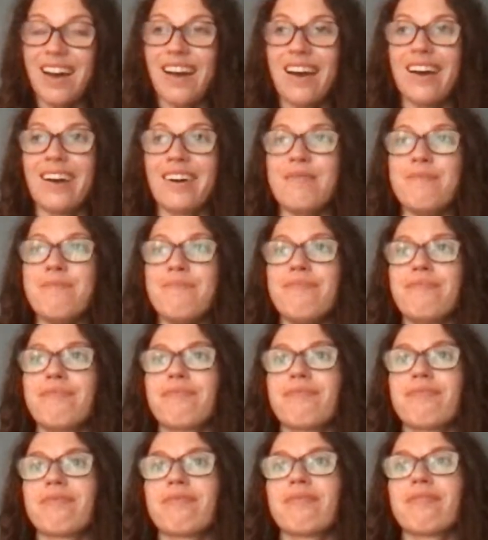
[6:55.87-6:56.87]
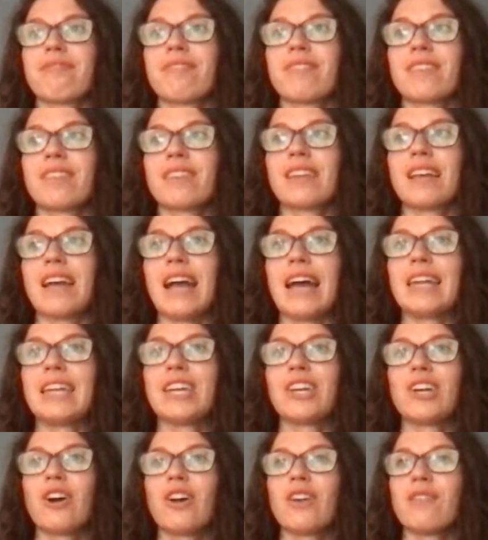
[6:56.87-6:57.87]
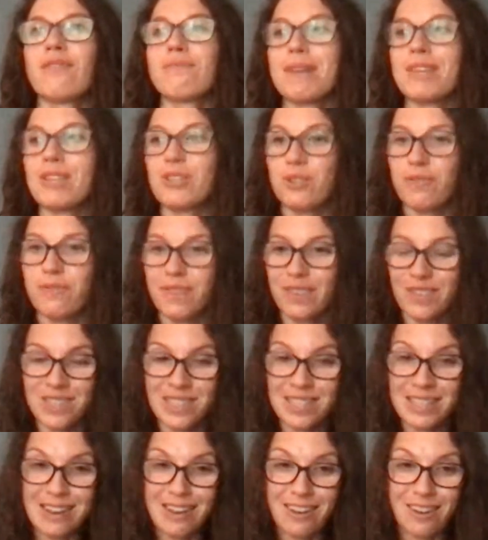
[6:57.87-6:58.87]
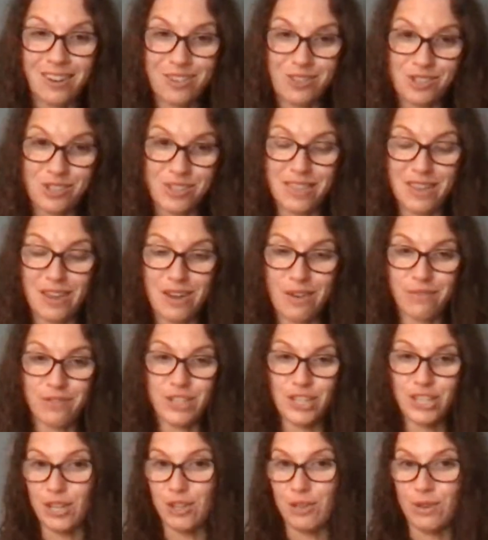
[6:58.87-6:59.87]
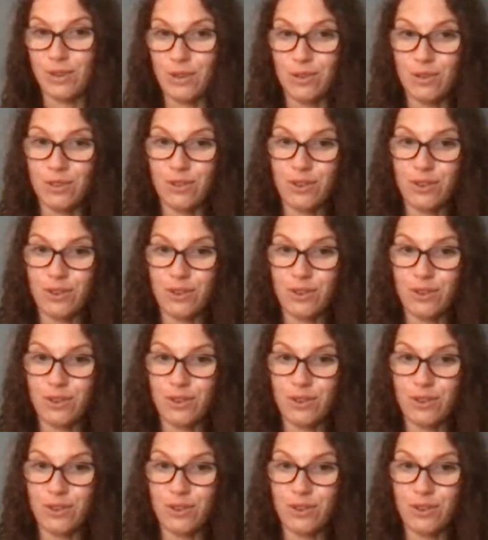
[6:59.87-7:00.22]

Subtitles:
And it kind of makes you feel sluggish in the afternoon.